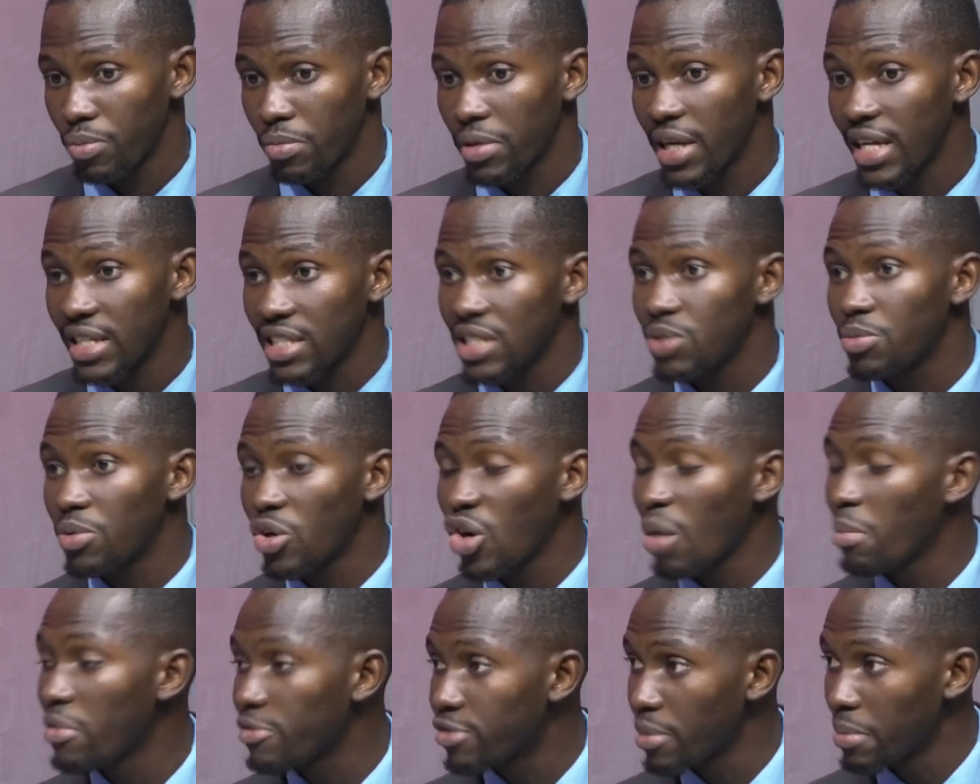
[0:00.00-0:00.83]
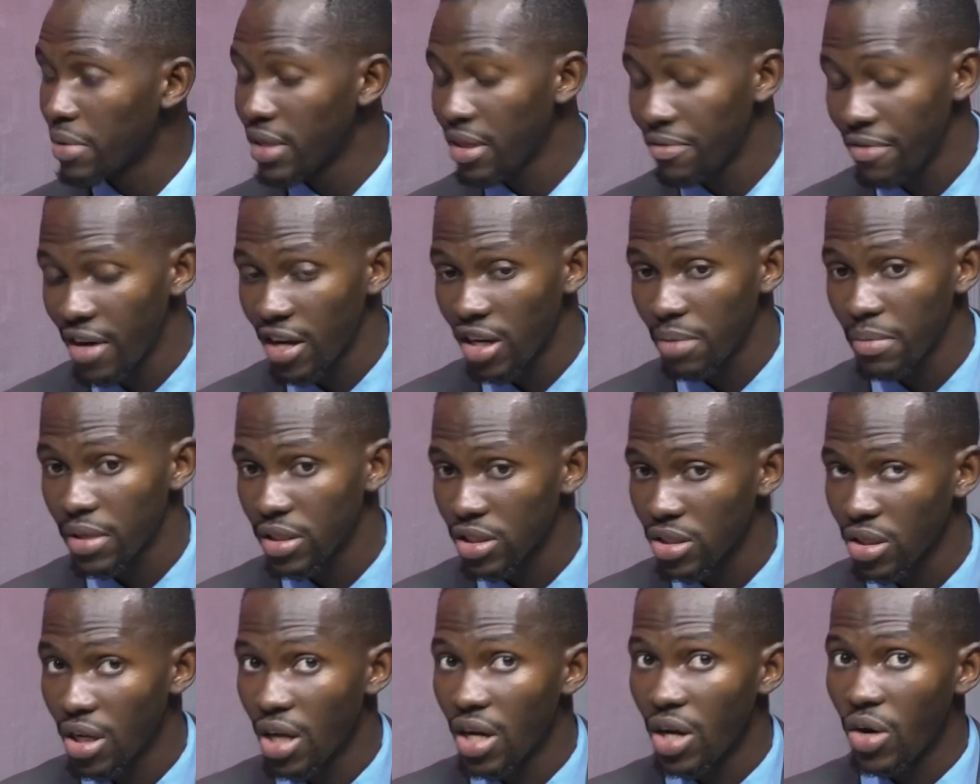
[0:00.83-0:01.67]
Cases will come in from
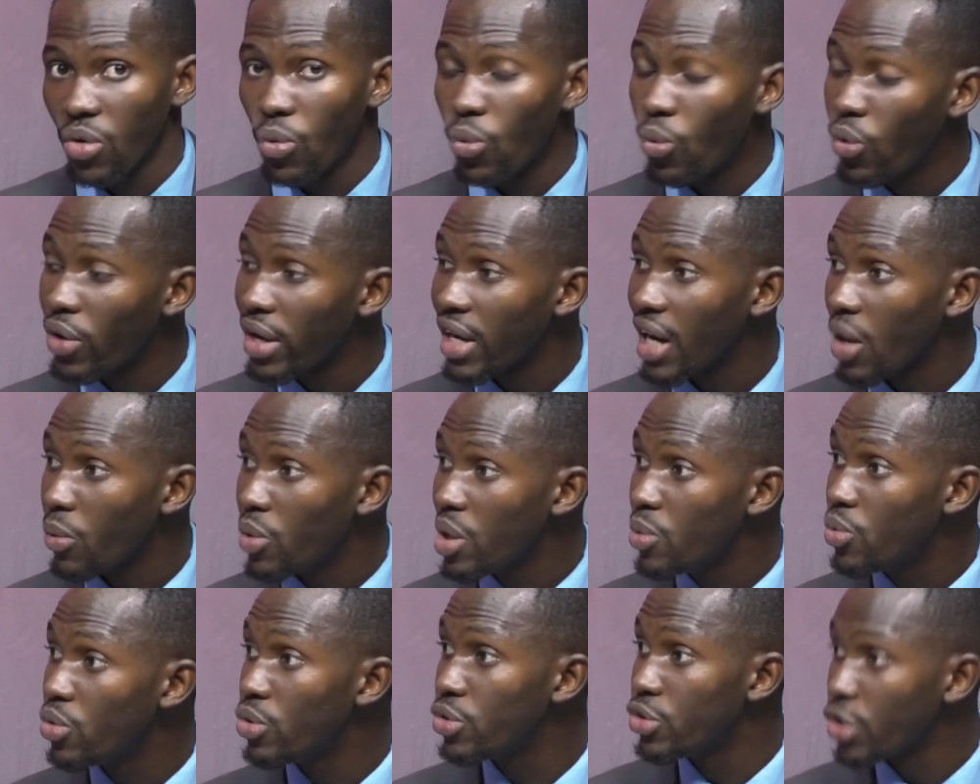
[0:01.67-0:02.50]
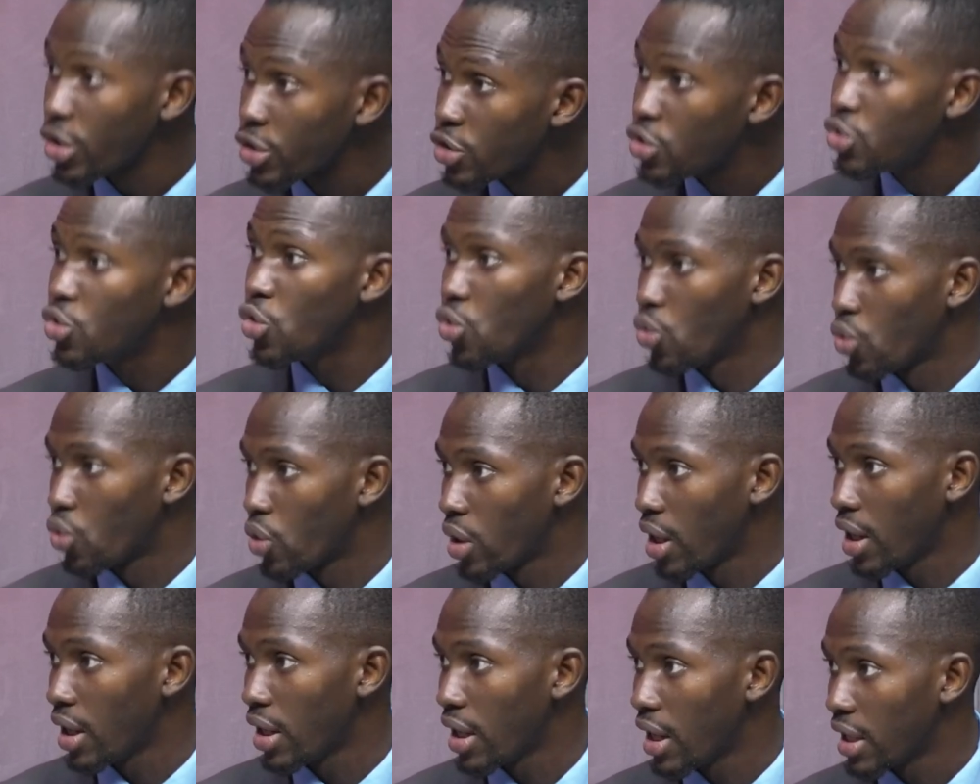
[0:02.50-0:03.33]
environments where we will not
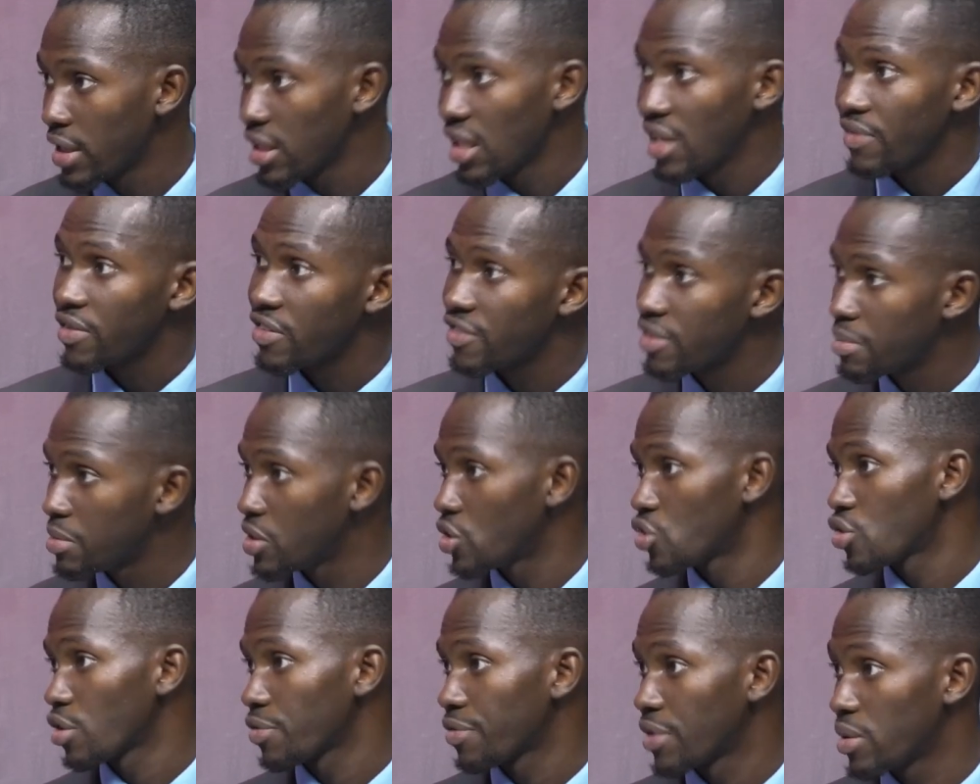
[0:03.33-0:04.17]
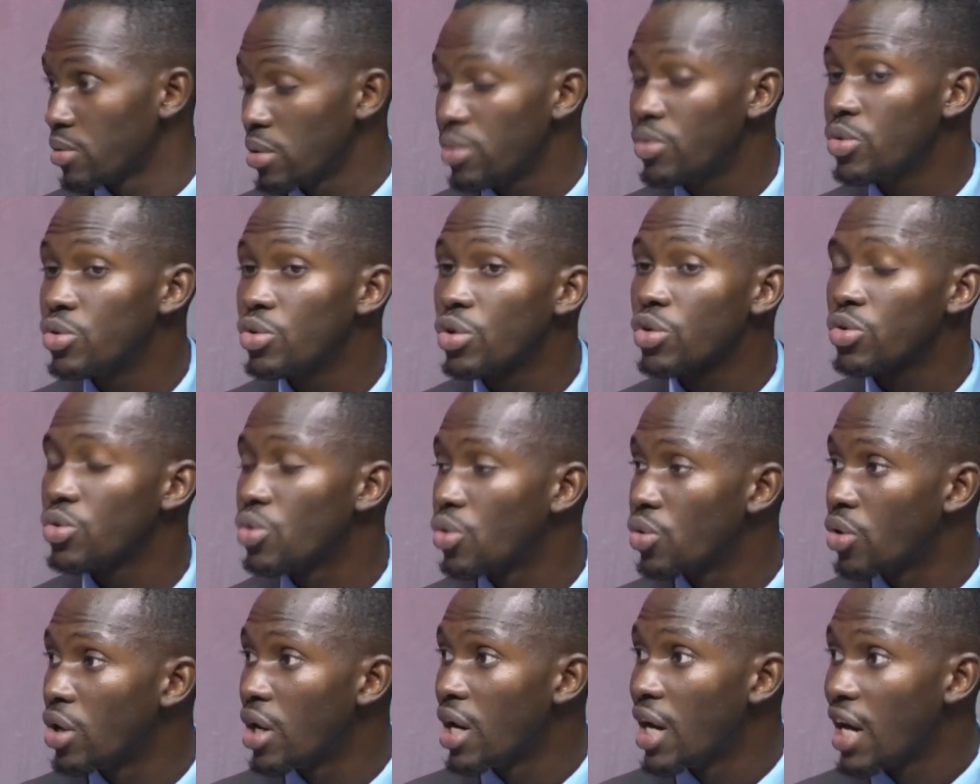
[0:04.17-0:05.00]
know, at the level of the Ministry of Health, we will not
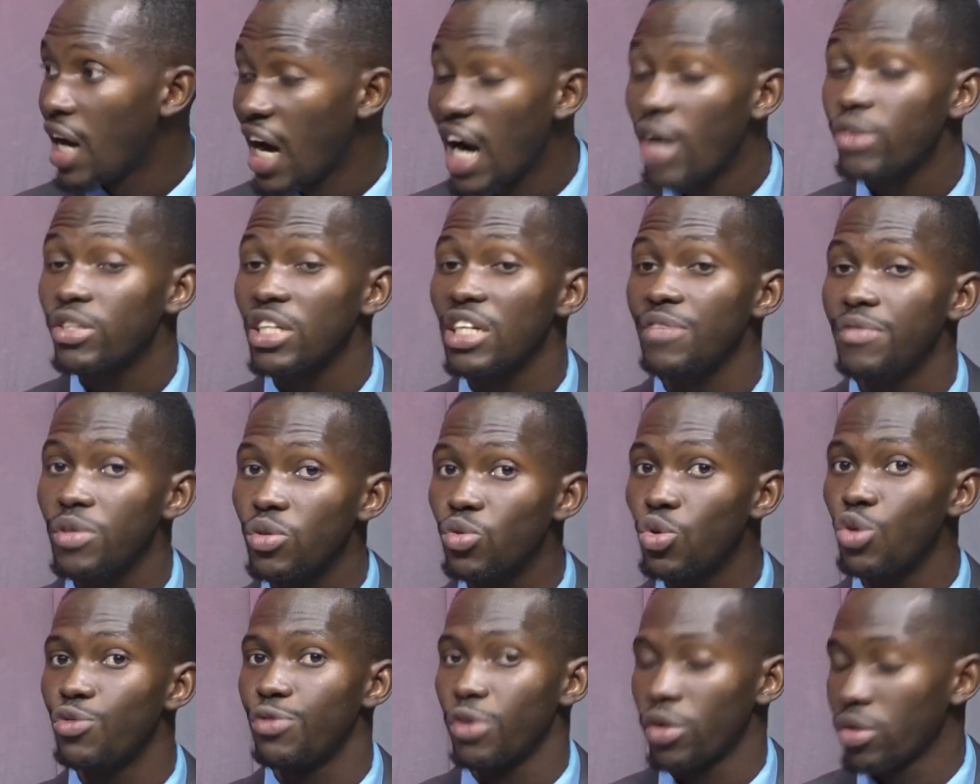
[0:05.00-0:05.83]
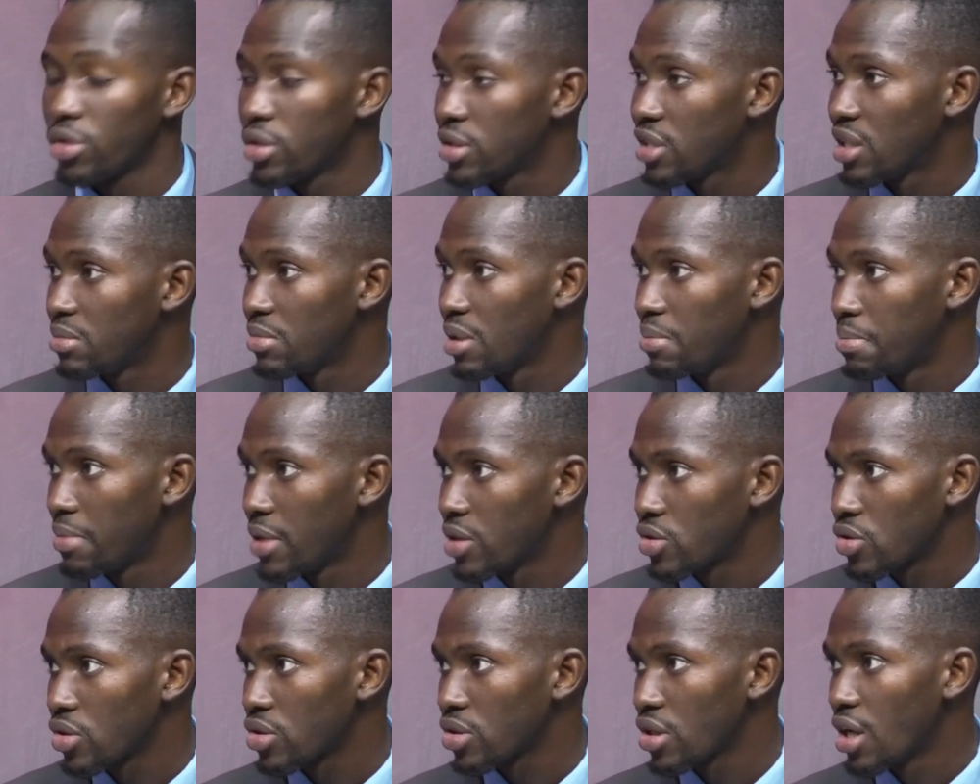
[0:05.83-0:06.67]
know how to even go for containment
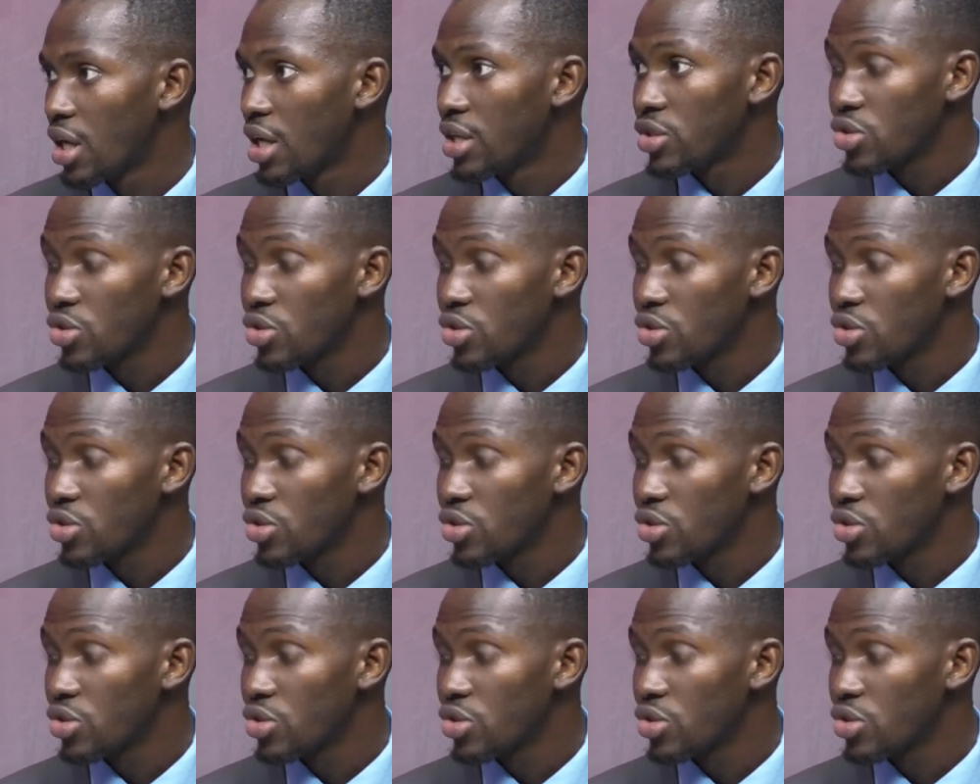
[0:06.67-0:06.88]
measures.